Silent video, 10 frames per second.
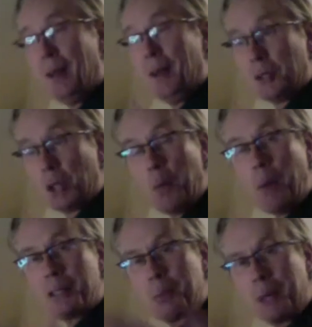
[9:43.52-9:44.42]
go
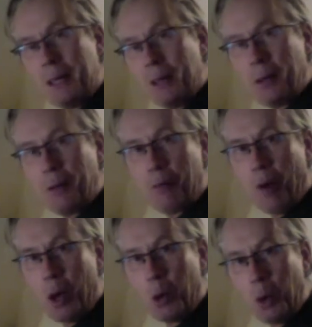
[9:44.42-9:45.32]
back to the beginning of the
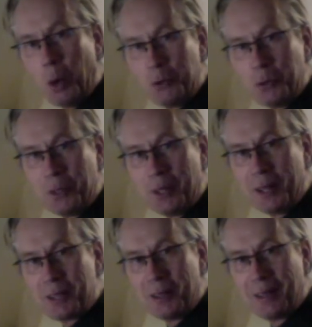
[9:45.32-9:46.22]
file and do the
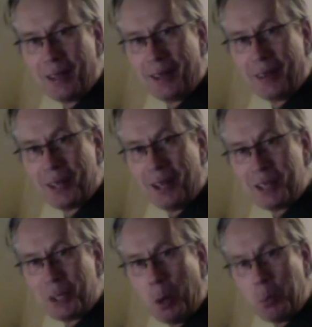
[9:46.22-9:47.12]
lesson again. Okay,
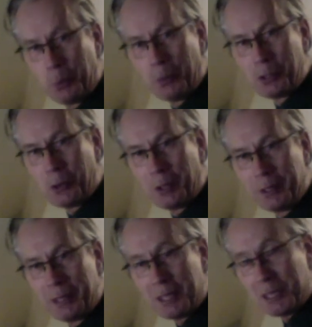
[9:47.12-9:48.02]
so I hope you enjoyed
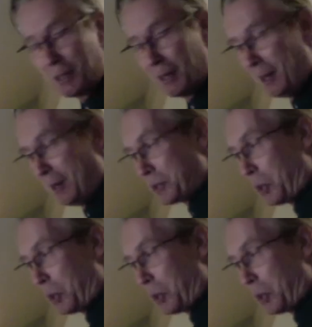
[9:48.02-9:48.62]
this. So